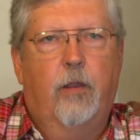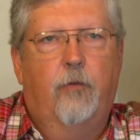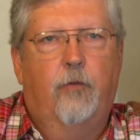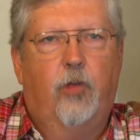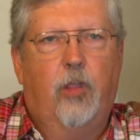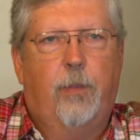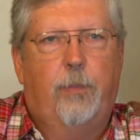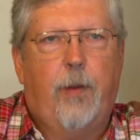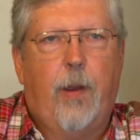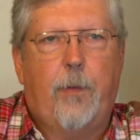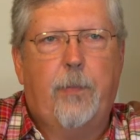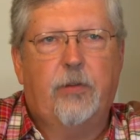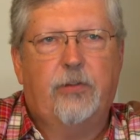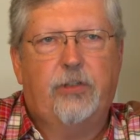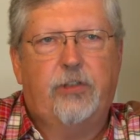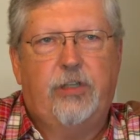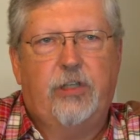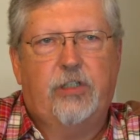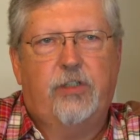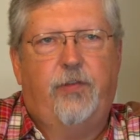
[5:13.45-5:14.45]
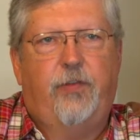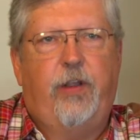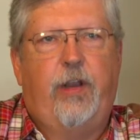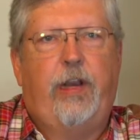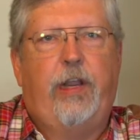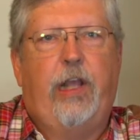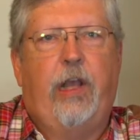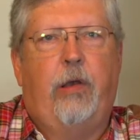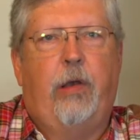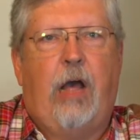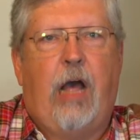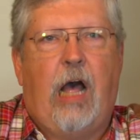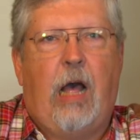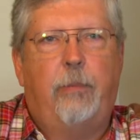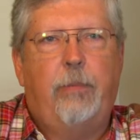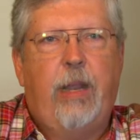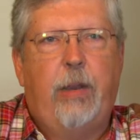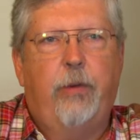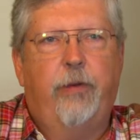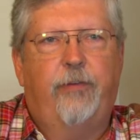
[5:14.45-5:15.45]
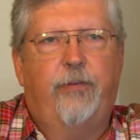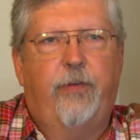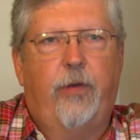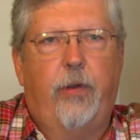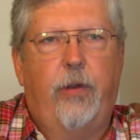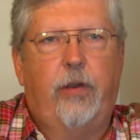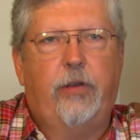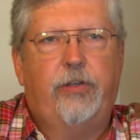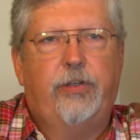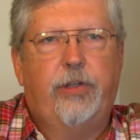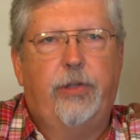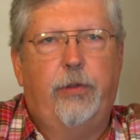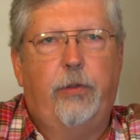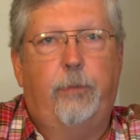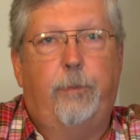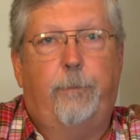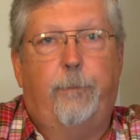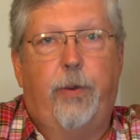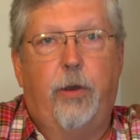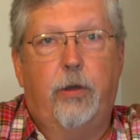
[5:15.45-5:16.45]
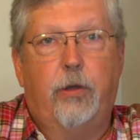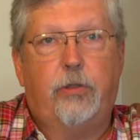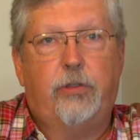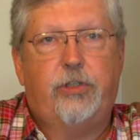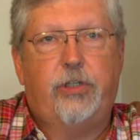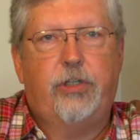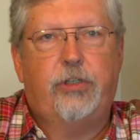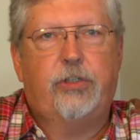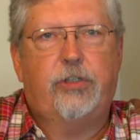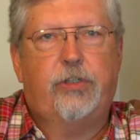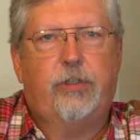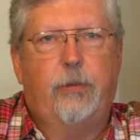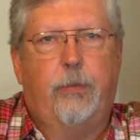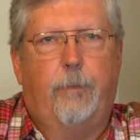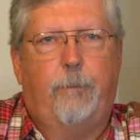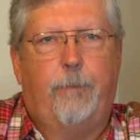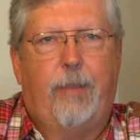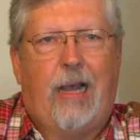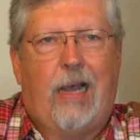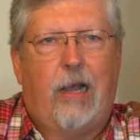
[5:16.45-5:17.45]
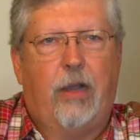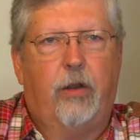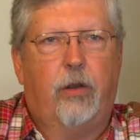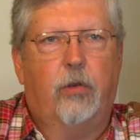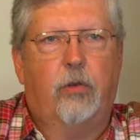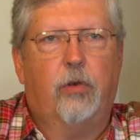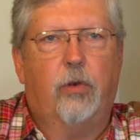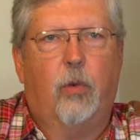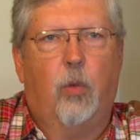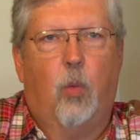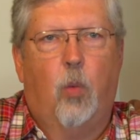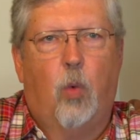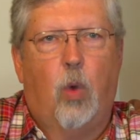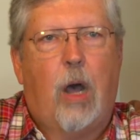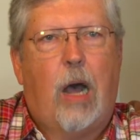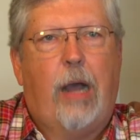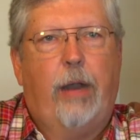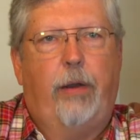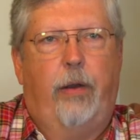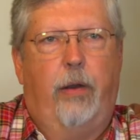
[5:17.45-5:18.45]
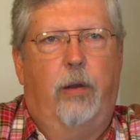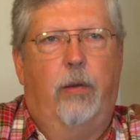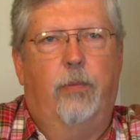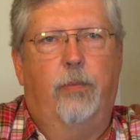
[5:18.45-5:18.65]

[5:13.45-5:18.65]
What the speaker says: For the purpose of this video, I'll be referring to purchased bottled water.